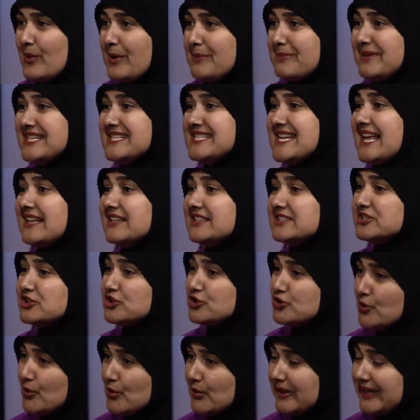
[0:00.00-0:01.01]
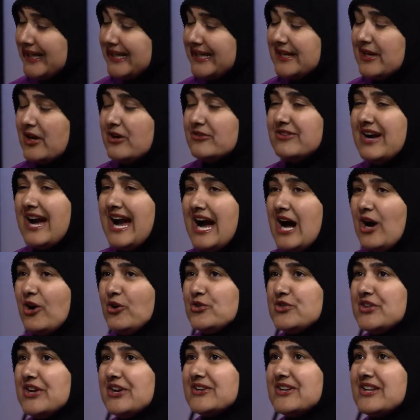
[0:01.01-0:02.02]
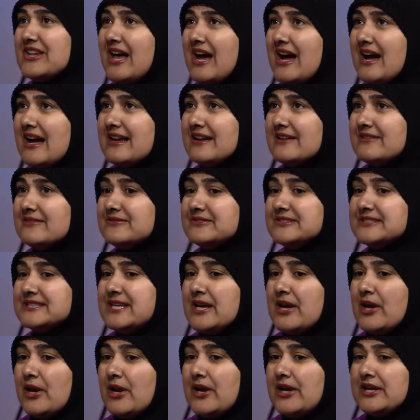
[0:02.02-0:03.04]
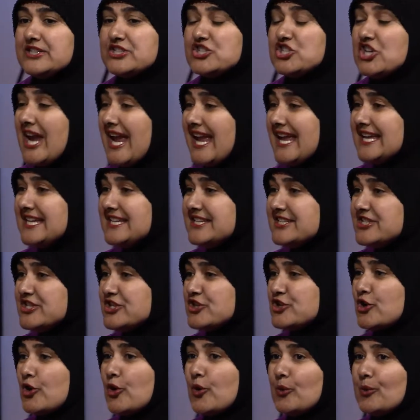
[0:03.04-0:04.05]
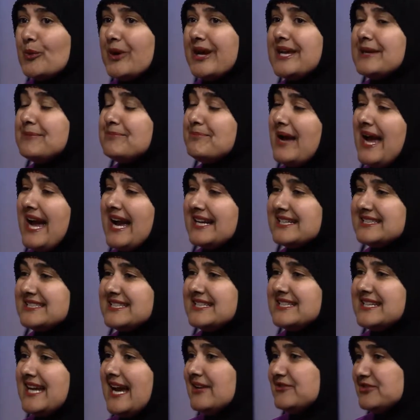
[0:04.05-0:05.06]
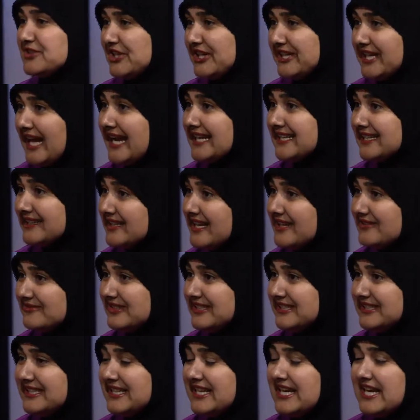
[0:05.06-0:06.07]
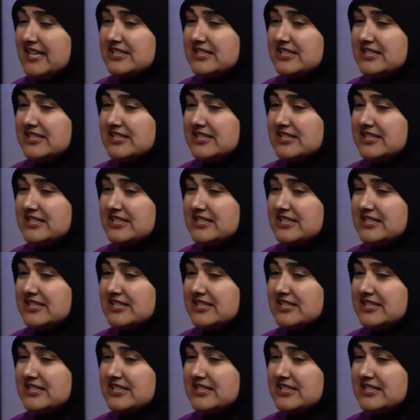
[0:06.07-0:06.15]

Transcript: women tell a story of how their lives changed or were impacted after nine eleven.